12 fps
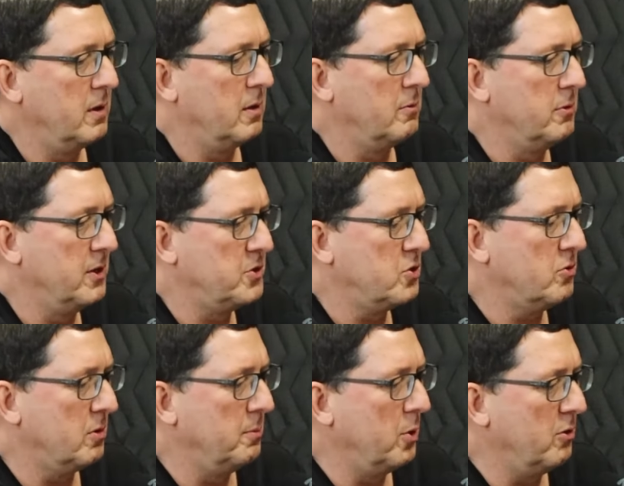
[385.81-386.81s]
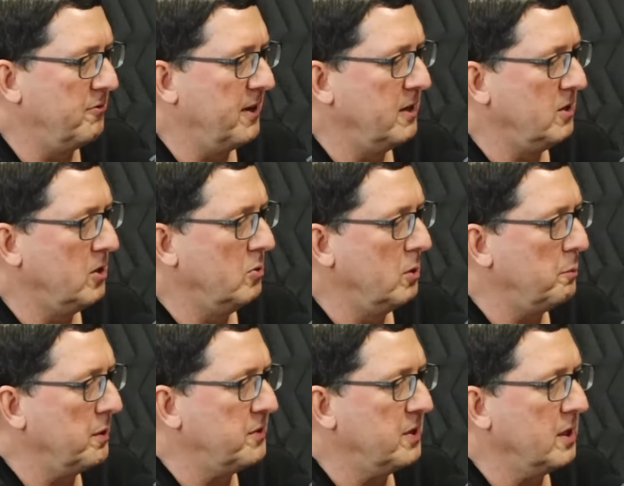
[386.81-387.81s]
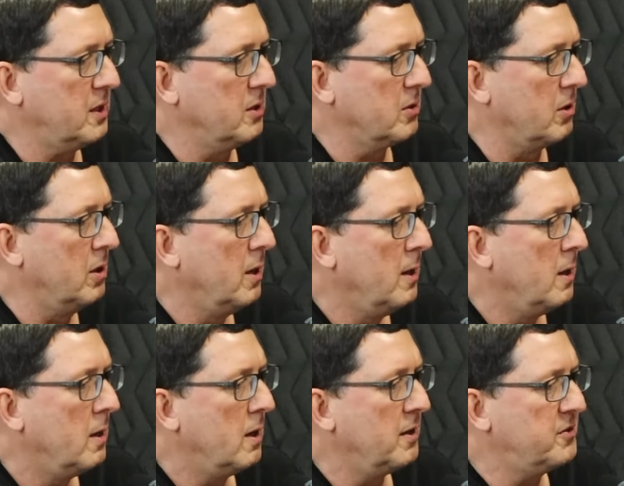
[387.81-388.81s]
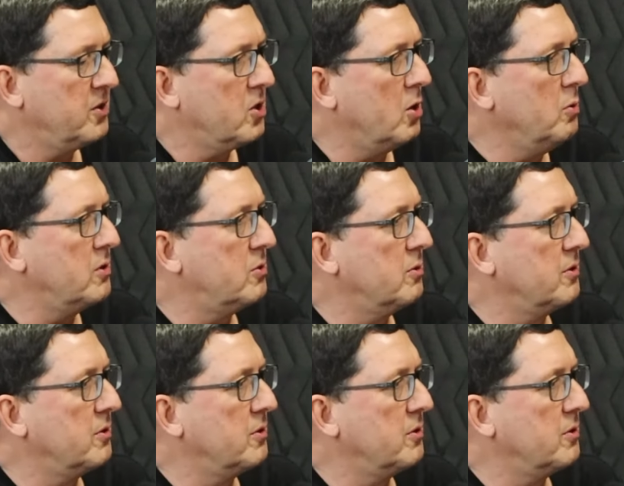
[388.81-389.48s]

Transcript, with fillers: uh, Richard, or motivate you in particular, uh, to go into a